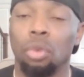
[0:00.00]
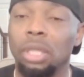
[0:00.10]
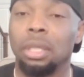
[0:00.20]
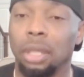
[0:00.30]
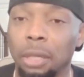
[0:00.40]

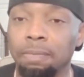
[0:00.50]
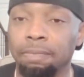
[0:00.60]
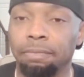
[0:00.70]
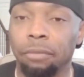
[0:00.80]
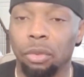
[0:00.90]

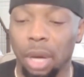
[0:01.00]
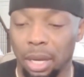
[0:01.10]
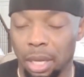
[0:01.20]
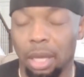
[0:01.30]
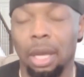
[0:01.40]
recently,
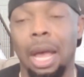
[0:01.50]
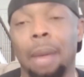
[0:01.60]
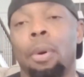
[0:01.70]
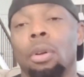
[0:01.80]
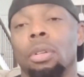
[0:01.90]
right,
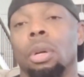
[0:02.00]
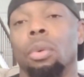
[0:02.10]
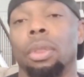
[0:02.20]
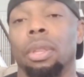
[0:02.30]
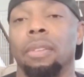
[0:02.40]
I partnered
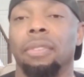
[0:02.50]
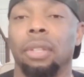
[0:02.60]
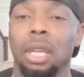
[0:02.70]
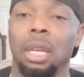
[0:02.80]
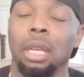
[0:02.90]
up with an
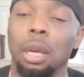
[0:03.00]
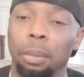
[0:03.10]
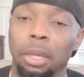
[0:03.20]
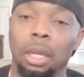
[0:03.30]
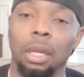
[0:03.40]
affiliated
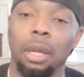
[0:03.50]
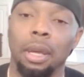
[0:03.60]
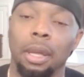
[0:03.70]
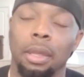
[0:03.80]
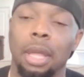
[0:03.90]
company
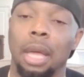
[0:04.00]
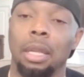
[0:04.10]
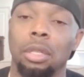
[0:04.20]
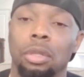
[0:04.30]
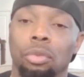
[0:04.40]
that
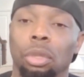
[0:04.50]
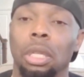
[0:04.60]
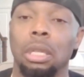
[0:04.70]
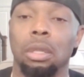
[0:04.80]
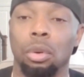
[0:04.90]
is
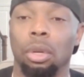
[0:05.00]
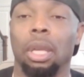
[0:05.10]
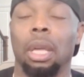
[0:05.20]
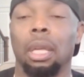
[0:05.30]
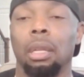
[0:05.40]
really
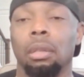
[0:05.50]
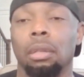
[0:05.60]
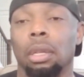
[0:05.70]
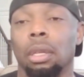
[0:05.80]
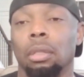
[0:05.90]
doing
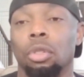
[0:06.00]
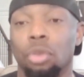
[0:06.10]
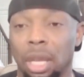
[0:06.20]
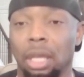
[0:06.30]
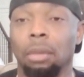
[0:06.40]

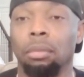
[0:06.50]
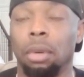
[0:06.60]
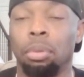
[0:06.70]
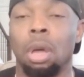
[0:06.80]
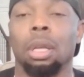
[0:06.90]
creating a
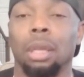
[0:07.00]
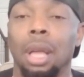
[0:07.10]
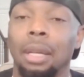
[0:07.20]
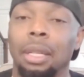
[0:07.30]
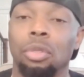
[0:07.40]
product
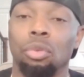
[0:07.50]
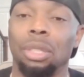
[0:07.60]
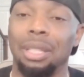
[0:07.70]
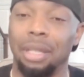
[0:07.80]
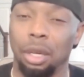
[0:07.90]
line that's
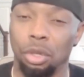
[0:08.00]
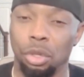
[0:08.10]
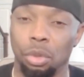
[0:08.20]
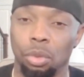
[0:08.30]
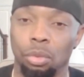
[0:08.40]
really geared
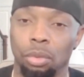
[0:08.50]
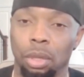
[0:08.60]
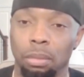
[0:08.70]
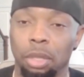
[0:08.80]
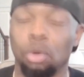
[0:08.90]
to
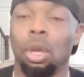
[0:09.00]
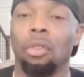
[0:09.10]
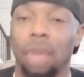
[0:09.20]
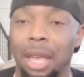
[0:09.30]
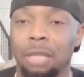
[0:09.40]
the mental
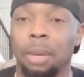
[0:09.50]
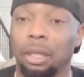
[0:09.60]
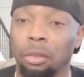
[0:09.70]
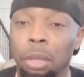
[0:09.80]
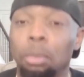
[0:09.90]
health
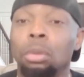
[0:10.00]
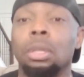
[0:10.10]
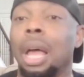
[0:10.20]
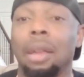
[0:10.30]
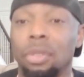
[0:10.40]
aspect of
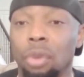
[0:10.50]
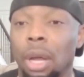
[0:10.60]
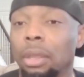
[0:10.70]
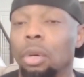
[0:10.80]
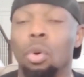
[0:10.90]
people's lives,
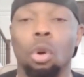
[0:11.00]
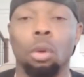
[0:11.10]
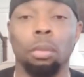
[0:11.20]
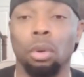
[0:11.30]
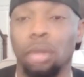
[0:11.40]
right? The
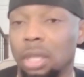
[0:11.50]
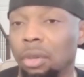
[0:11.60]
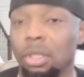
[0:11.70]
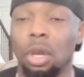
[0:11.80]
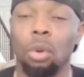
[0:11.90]
hormone, the
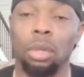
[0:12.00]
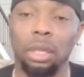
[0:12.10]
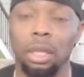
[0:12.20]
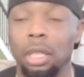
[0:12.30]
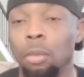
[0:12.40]

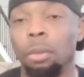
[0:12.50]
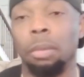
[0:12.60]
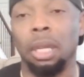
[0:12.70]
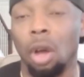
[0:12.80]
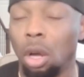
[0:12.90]
serotonin, the
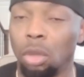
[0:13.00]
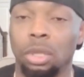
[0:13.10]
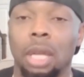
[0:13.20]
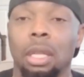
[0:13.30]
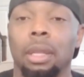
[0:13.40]
dopamine, all those
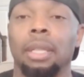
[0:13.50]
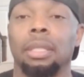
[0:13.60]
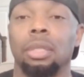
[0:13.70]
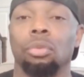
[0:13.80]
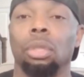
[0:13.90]
kind of things
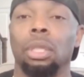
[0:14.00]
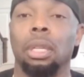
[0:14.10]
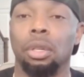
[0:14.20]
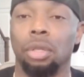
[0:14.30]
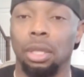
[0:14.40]
that's really
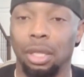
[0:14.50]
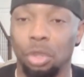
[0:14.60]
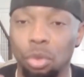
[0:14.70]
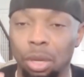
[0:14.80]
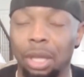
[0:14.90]
geared to
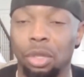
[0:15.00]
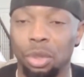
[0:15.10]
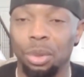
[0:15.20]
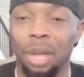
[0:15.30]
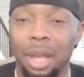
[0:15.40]
get you
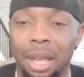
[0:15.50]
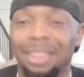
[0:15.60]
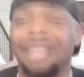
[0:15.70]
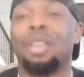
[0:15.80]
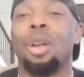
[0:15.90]
into.
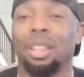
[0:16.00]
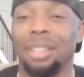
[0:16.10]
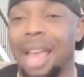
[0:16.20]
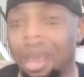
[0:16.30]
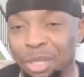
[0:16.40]
They call
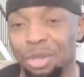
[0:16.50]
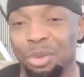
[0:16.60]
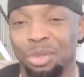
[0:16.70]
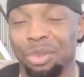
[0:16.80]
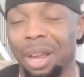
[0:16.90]
it the happy
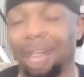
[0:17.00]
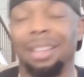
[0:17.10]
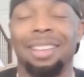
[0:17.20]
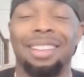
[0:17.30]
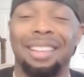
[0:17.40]
juice,
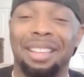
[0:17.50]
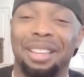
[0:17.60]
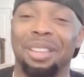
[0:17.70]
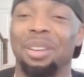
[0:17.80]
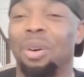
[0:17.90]
right?
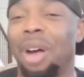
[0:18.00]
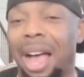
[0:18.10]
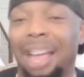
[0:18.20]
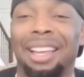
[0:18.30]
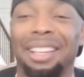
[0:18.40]

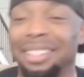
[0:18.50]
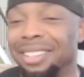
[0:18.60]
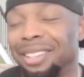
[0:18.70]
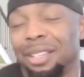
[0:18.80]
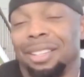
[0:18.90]

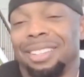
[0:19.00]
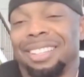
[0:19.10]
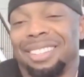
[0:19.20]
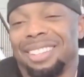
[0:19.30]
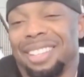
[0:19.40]

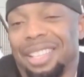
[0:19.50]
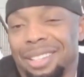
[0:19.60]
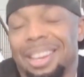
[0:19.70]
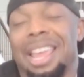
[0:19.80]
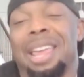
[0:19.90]

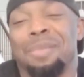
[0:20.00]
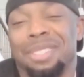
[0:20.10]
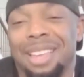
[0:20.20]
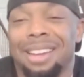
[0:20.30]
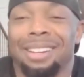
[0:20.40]
The name
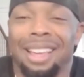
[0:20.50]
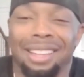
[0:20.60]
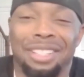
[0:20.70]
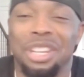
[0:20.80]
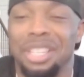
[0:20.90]
is kind of
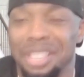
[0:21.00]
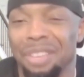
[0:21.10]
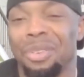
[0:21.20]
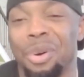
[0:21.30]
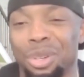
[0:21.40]
like cheesy,
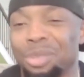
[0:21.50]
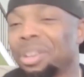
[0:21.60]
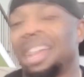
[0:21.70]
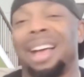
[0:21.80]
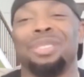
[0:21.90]
of course.
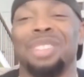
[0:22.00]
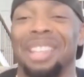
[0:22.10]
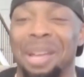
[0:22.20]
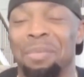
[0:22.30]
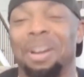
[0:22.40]
Okay, I'll
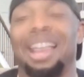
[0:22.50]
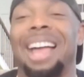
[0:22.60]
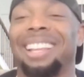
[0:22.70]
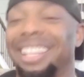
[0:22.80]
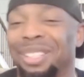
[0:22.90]
say that, but
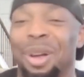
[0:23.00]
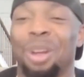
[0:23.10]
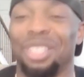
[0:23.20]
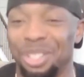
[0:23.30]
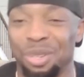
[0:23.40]
I like to
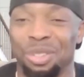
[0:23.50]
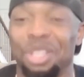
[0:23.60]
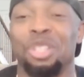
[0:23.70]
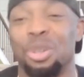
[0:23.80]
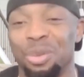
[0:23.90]
call it
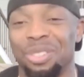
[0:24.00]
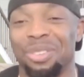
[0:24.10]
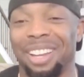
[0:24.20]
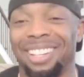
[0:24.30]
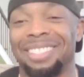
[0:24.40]
the juice,
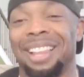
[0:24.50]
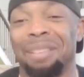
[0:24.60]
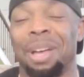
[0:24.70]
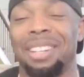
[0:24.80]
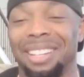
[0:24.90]
right? That's
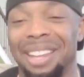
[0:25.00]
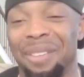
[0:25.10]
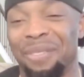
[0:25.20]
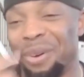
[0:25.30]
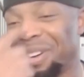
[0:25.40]
my
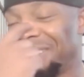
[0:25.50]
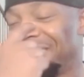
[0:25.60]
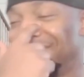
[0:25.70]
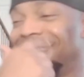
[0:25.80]
nickname for it.